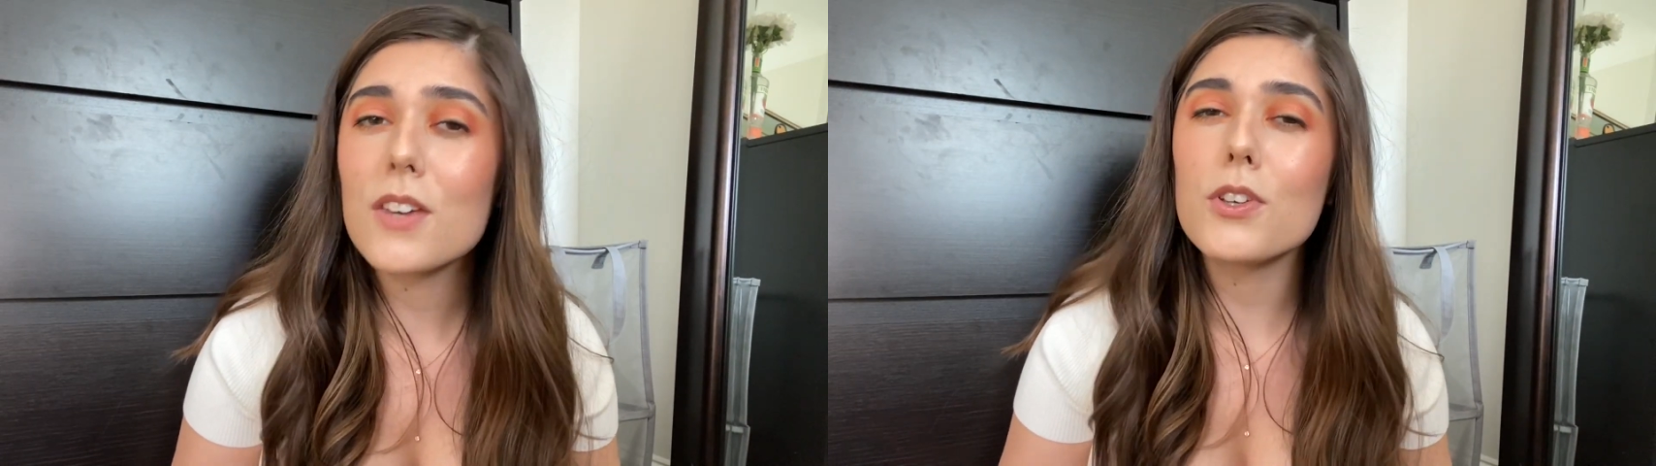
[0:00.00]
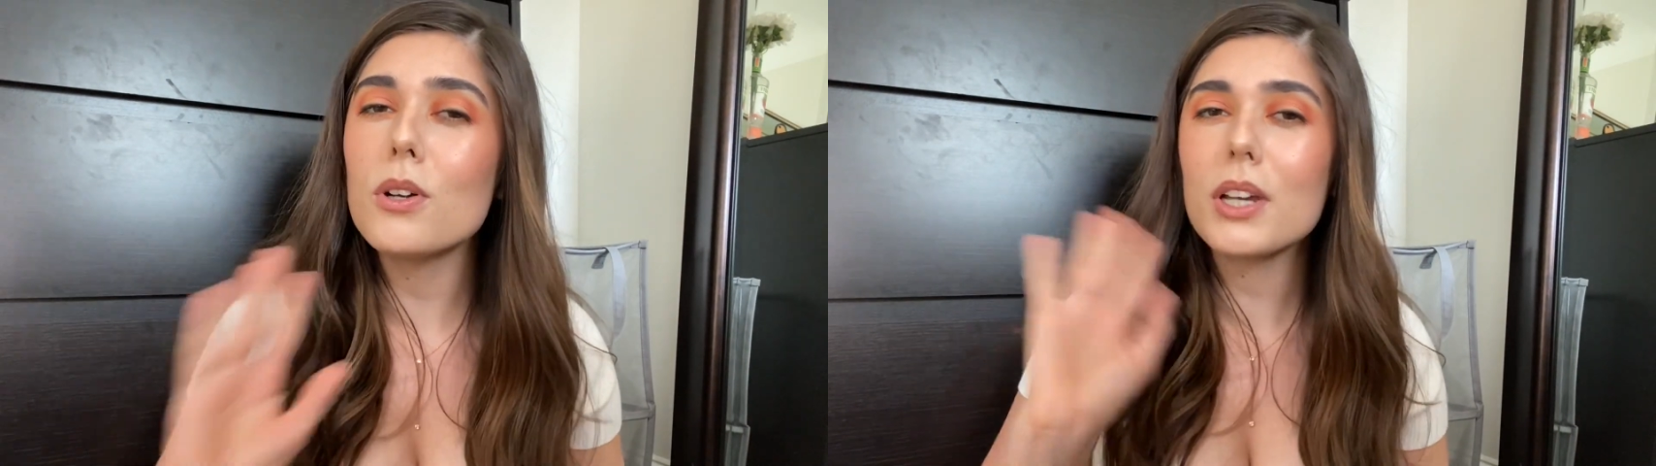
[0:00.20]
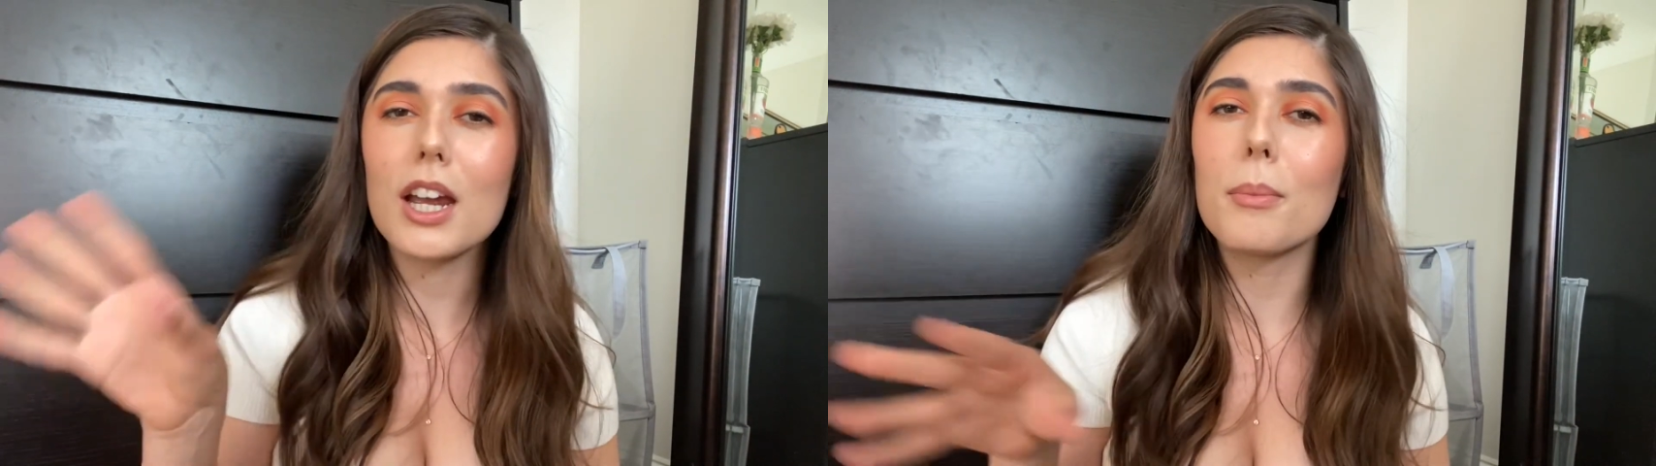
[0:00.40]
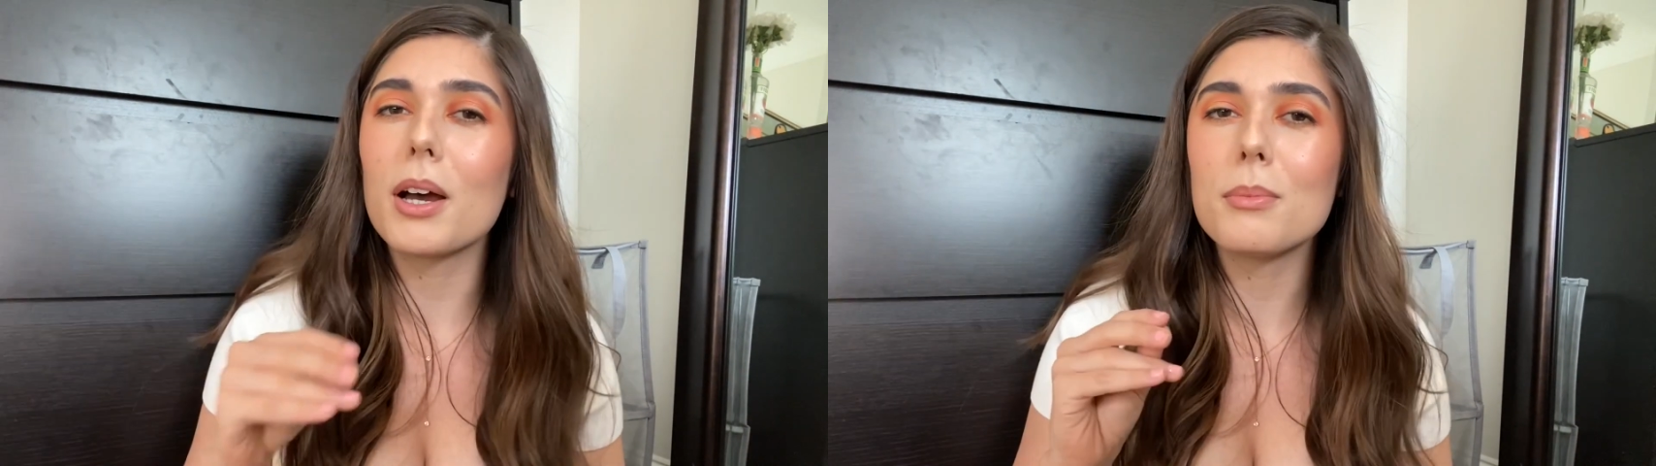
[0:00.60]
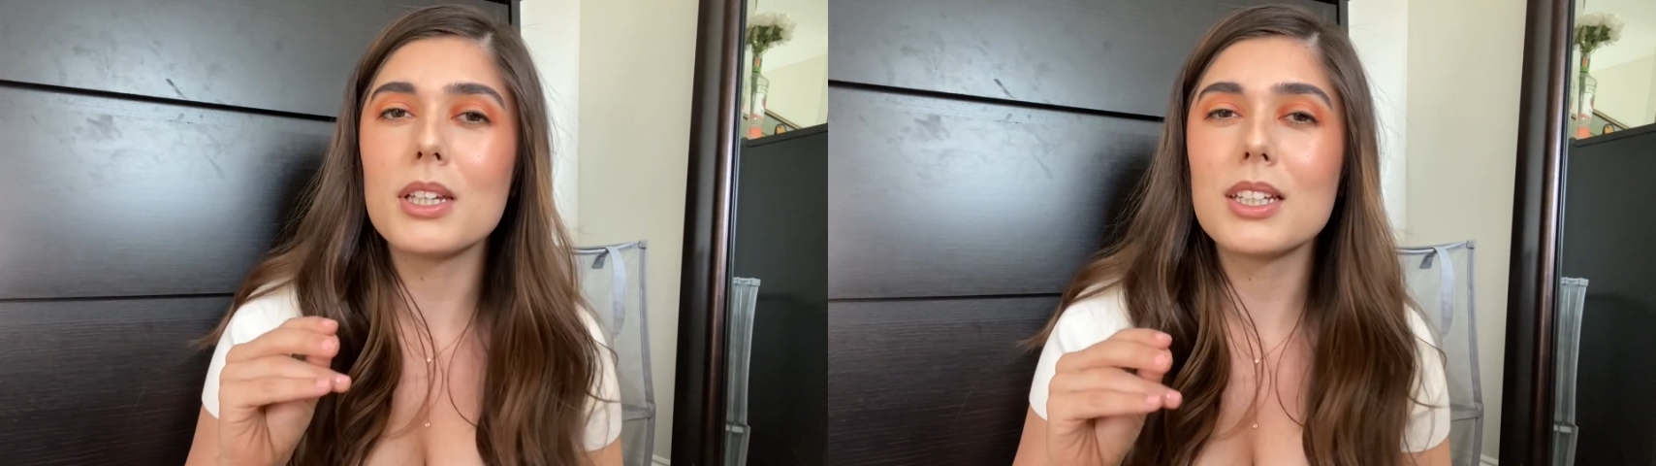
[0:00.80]
If you don't care
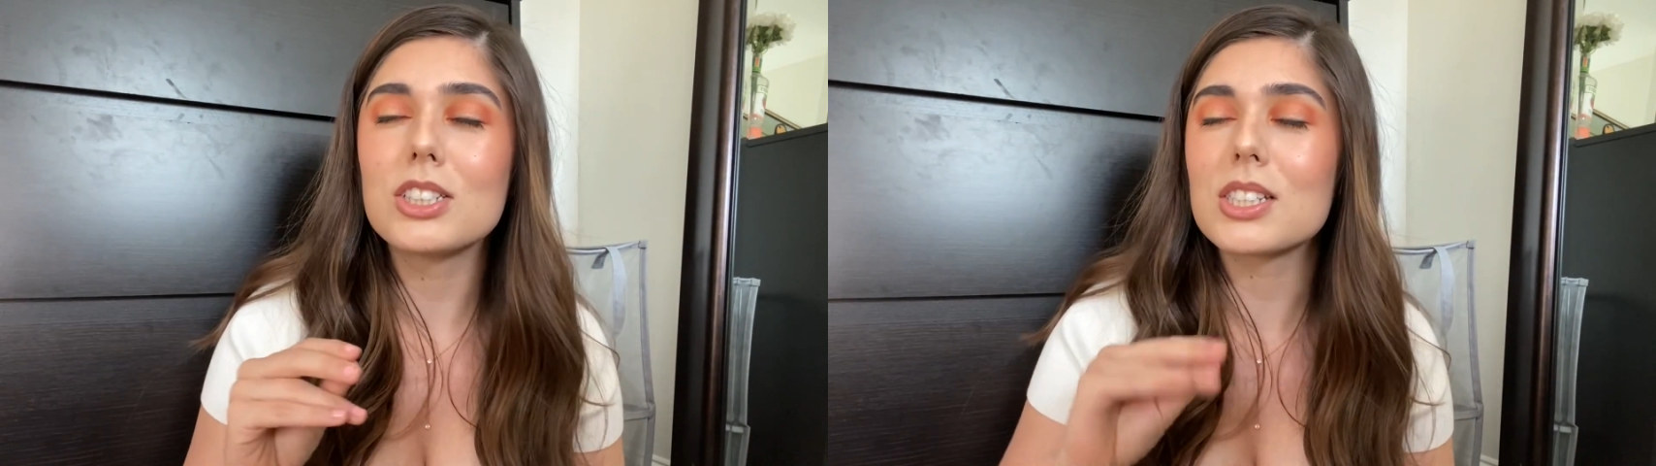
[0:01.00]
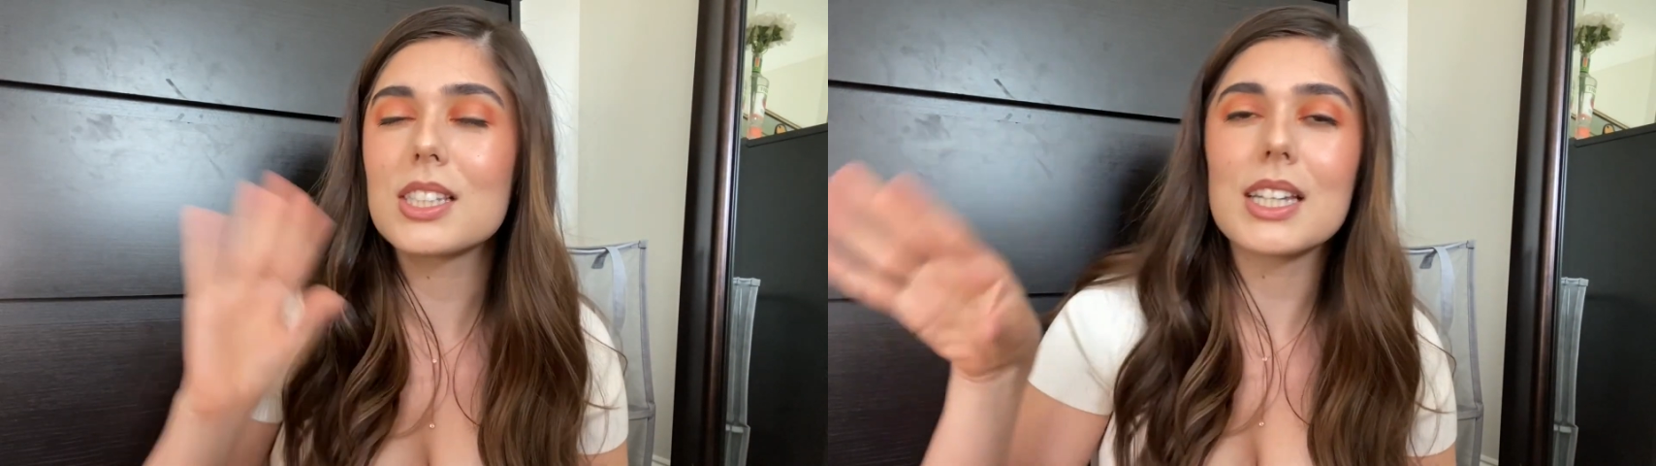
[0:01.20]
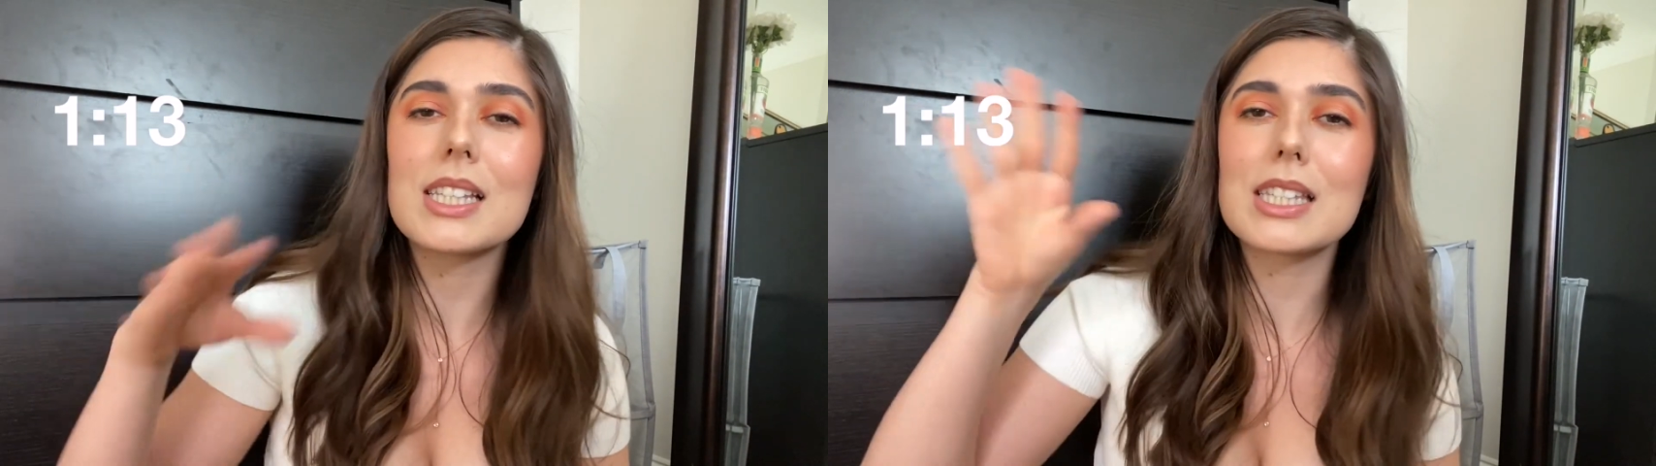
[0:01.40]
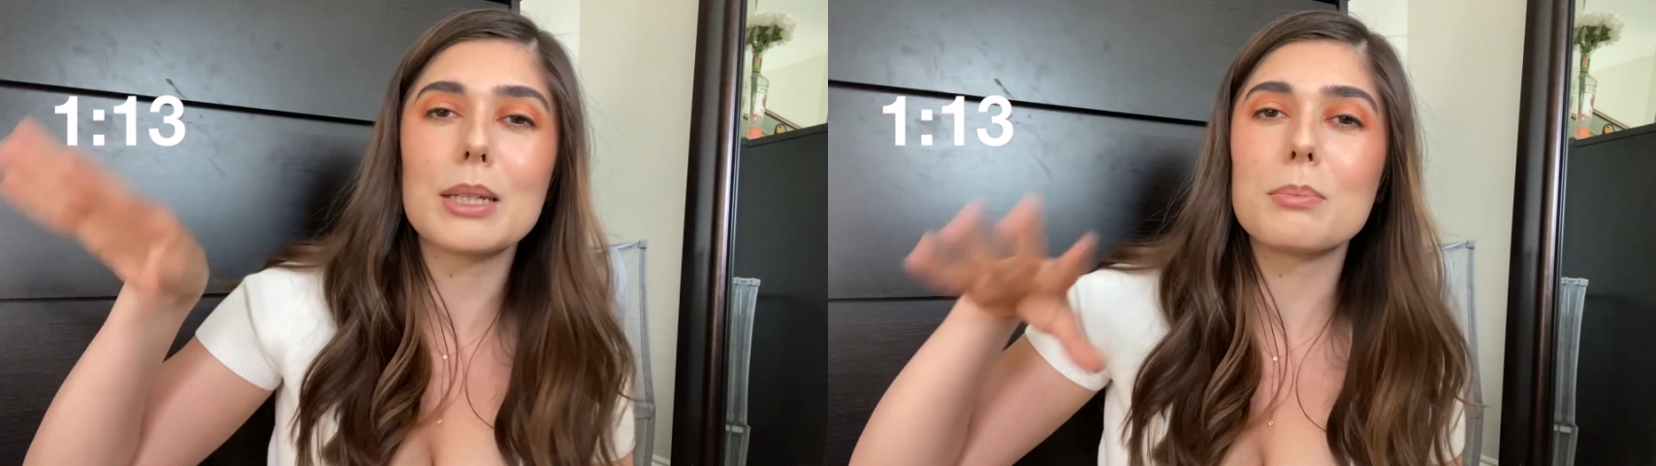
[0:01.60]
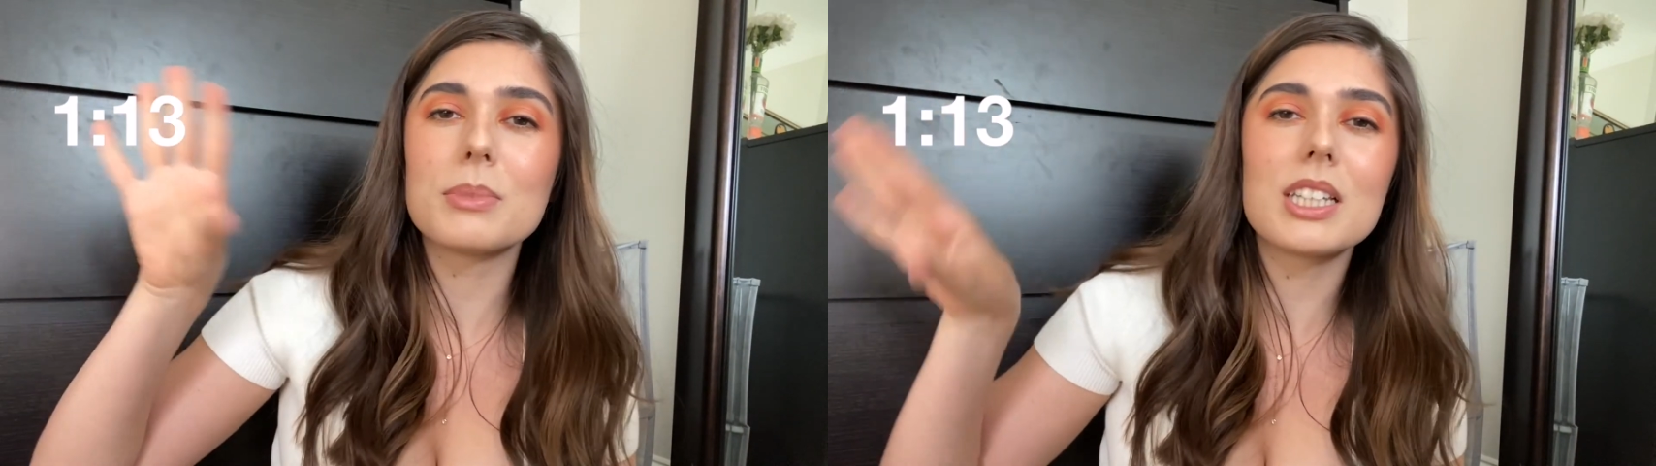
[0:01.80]
about me, just like skip